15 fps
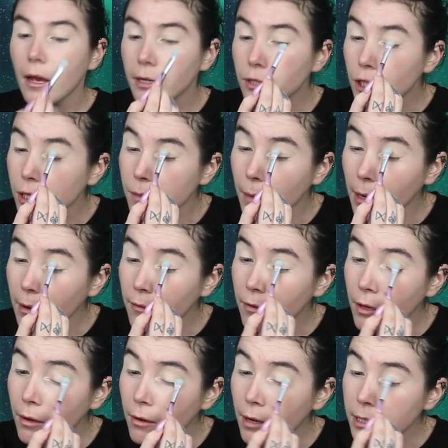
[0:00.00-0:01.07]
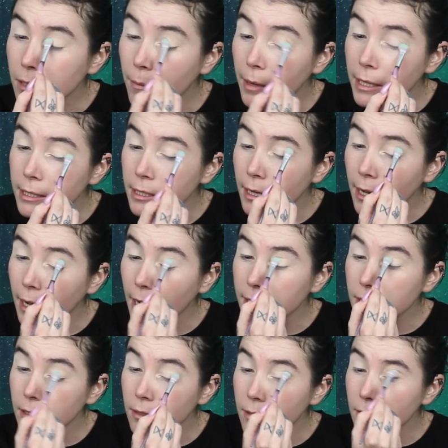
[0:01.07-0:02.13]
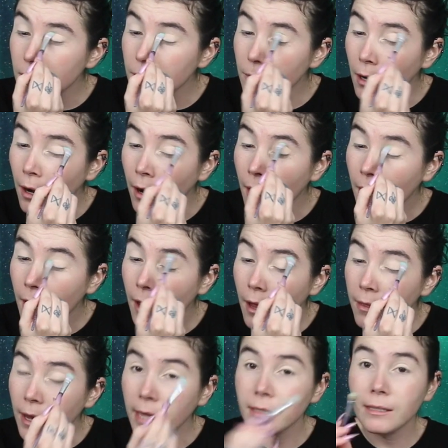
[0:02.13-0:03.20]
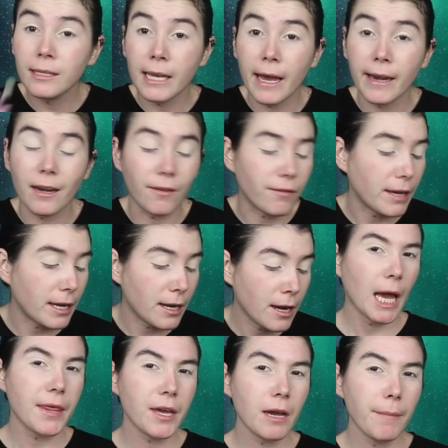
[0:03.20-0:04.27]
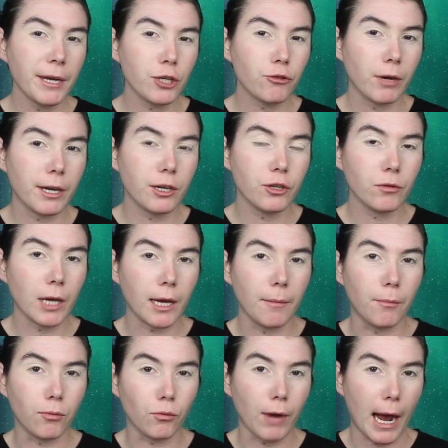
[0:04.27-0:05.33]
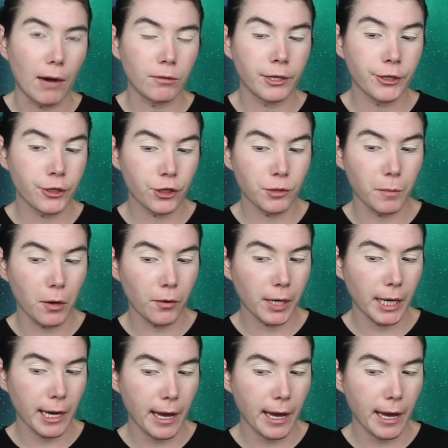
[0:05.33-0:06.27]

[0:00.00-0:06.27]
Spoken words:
is just my review as a basic ass consumer, and that's the end of it. I think I might try to do like a brownish smoky